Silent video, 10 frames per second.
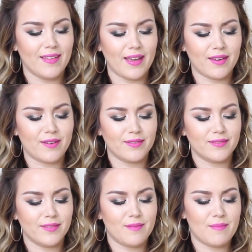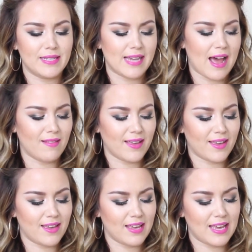like
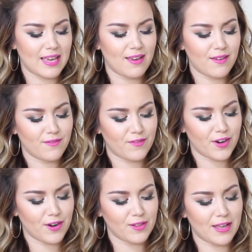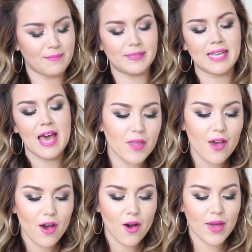metallic-y for your lips.
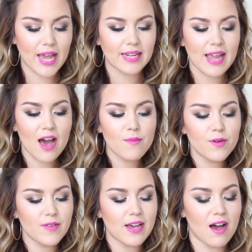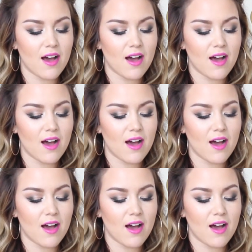Okay, now moving